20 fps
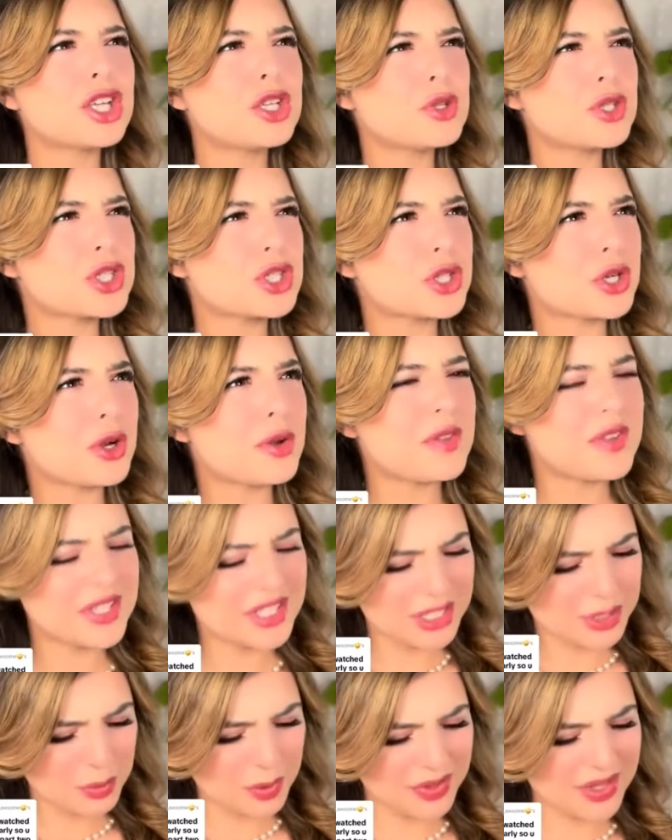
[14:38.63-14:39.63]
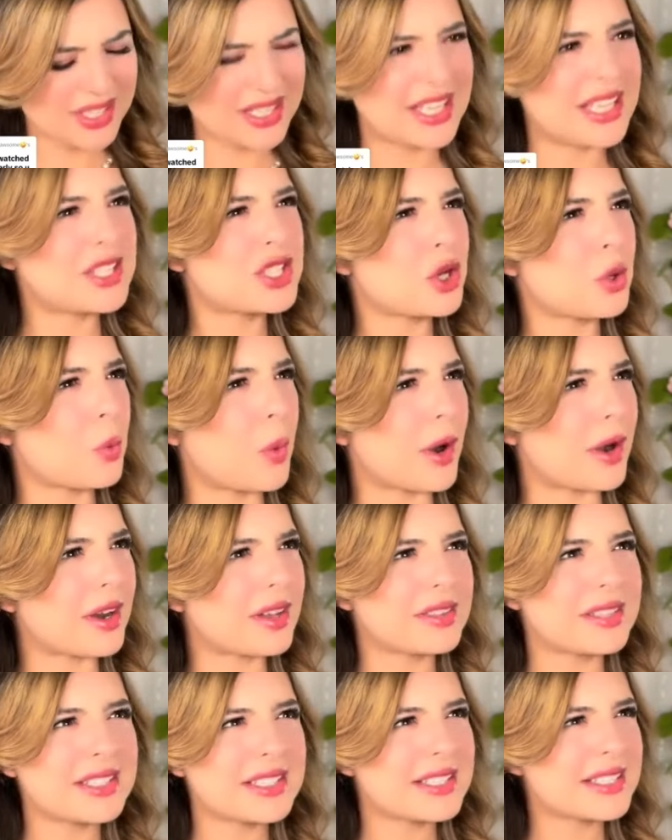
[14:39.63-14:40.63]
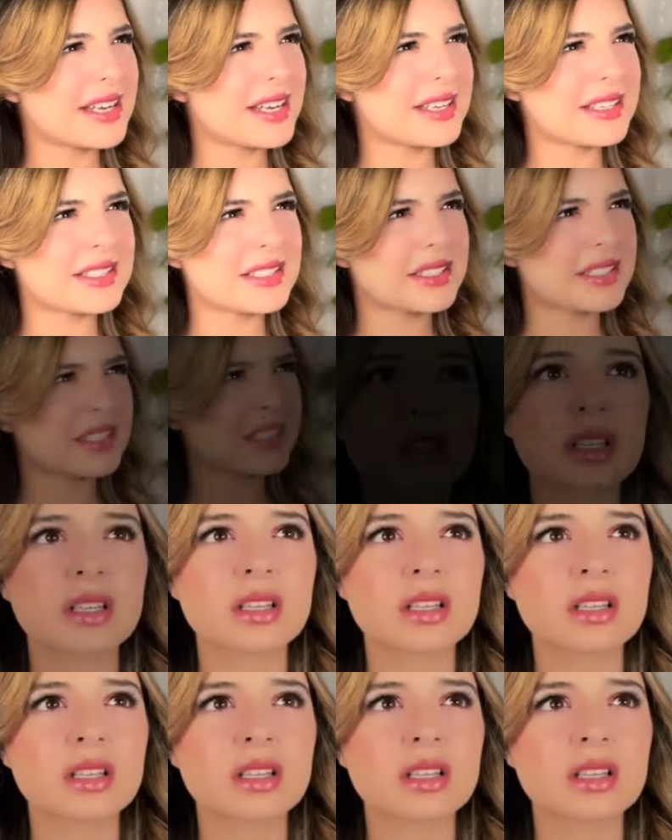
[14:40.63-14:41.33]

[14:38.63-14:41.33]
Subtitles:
Are you sure this is what the kids are wearing these days?